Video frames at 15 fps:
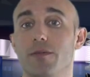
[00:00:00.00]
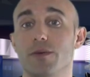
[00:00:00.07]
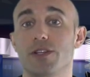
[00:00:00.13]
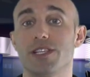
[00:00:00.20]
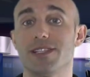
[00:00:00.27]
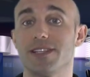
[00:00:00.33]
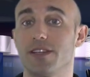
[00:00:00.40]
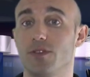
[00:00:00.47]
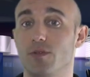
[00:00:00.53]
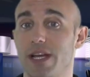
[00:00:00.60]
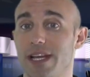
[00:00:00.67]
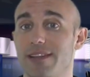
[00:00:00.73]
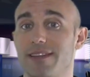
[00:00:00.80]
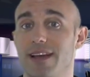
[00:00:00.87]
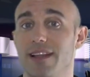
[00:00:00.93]
which is a
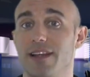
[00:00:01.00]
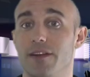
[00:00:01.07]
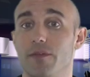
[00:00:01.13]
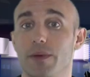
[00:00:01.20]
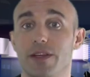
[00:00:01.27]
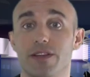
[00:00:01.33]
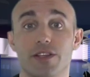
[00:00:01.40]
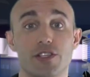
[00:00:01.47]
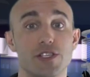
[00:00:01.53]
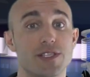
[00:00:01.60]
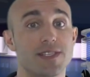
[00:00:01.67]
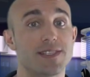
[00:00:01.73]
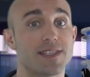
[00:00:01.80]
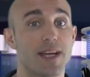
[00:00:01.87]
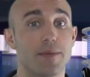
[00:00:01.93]
great talent where you
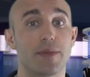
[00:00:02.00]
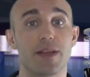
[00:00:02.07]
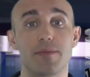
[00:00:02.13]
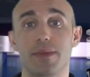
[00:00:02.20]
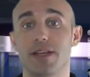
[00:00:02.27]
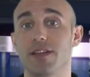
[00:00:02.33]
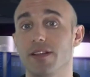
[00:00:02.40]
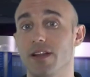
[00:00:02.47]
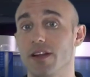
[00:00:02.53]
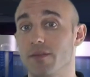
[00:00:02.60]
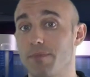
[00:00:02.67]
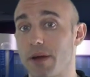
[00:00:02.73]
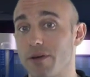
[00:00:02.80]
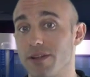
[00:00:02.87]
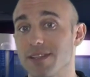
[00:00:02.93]
just summon a minion
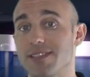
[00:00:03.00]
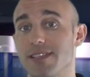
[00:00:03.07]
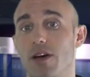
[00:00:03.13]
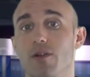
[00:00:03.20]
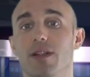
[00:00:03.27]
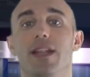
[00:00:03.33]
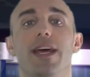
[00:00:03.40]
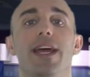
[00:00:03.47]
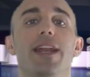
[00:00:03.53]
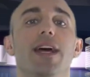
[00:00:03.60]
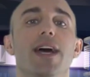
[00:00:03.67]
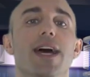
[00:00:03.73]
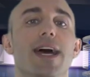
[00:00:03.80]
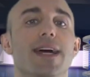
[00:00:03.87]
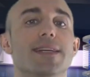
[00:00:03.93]
that barrels down a lane
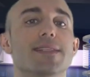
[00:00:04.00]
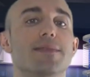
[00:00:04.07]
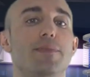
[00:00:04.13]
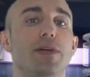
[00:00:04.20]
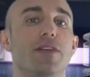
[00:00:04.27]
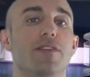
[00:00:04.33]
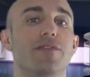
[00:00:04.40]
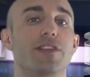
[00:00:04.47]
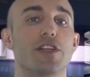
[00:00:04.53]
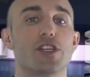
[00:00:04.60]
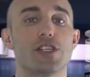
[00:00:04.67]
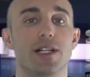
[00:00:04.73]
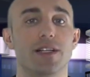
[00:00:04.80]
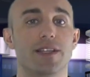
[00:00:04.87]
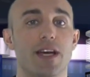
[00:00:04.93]
and does a bit of
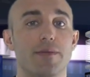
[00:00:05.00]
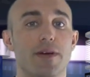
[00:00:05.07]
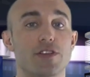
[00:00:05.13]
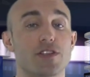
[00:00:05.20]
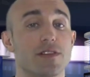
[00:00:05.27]
additional damage,